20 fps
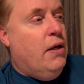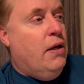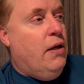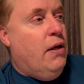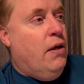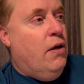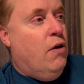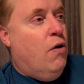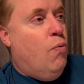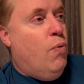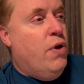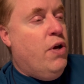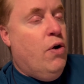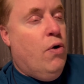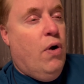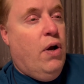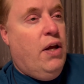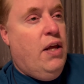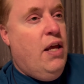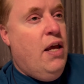you know, when
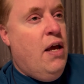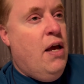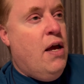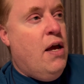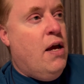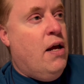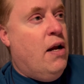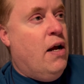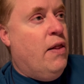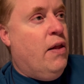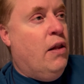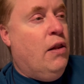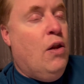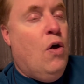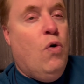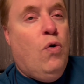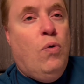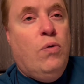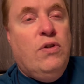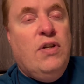you're a kid on the
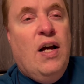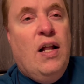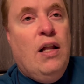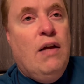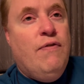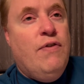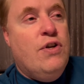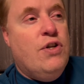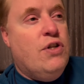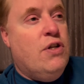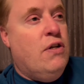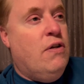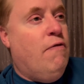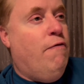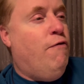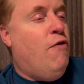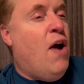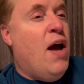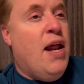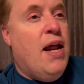local television,
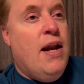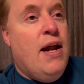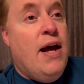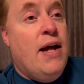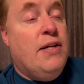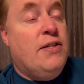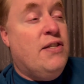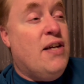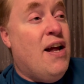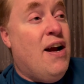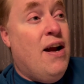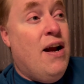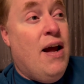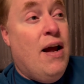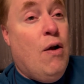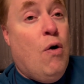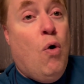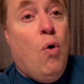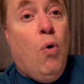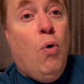Friday night, Saturday
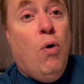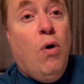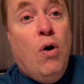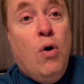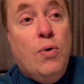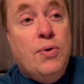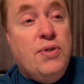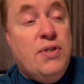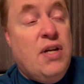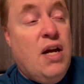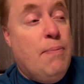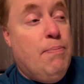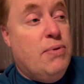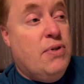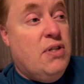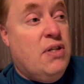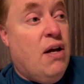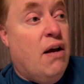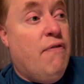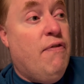night horror host type of
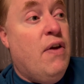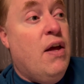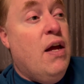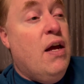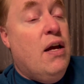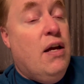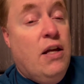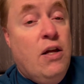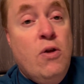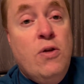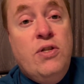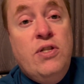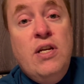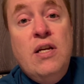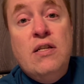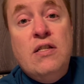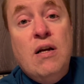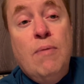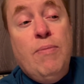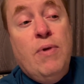stuff, you'd
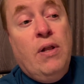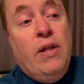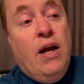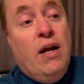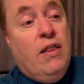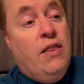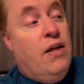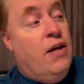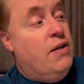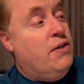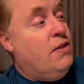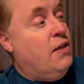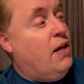see something like this.